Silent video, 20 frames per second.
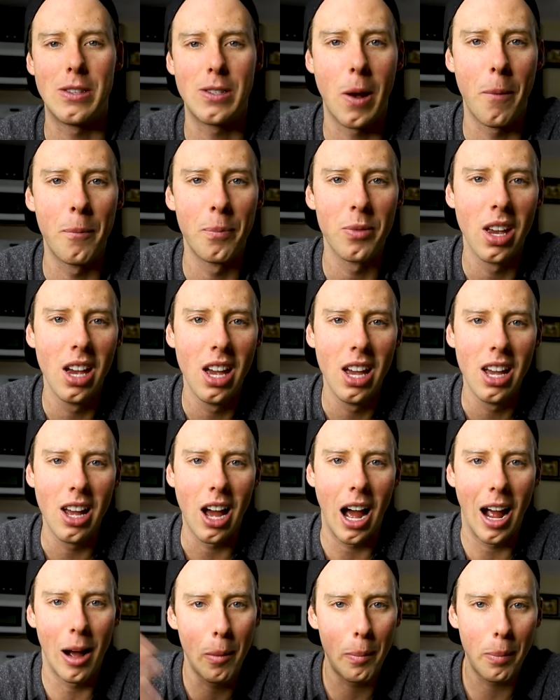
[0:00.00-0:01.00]
So
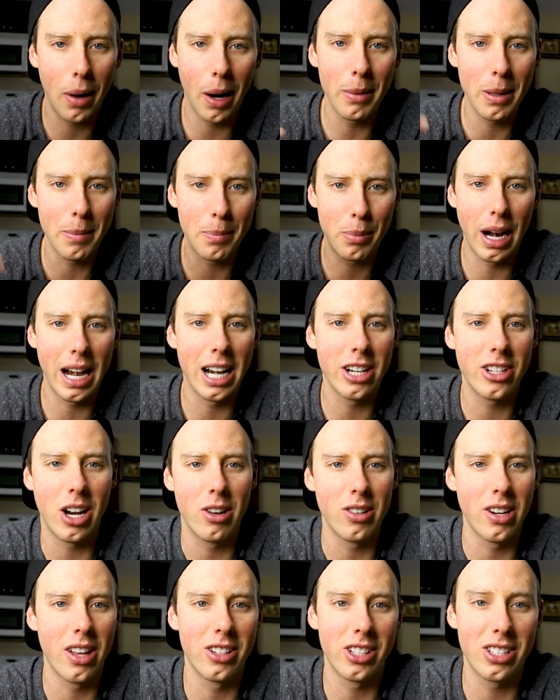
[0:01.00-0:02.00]
I'll probably branch
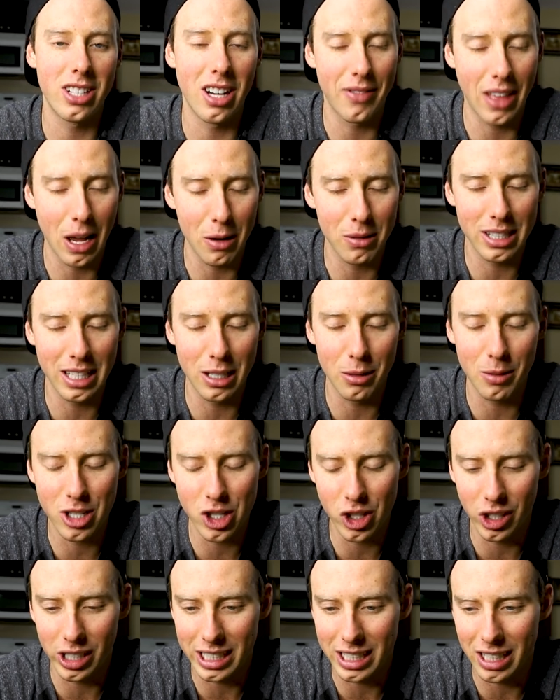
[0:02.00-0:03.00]
out and other stuff. That was the
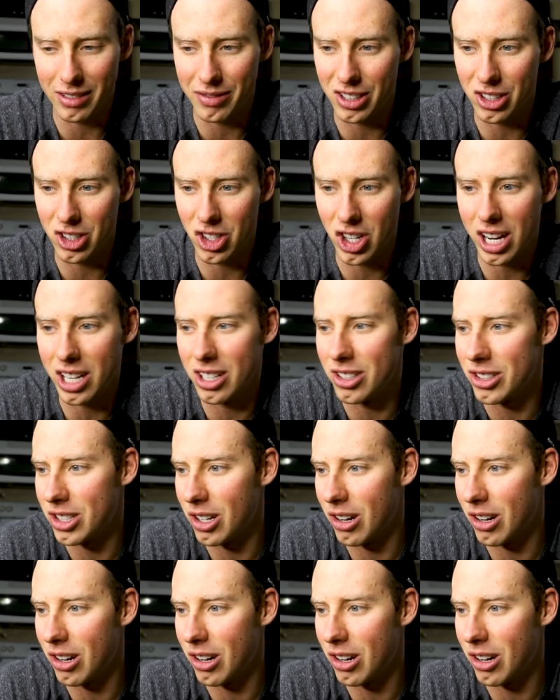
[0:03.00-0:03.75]
original idea for this channel.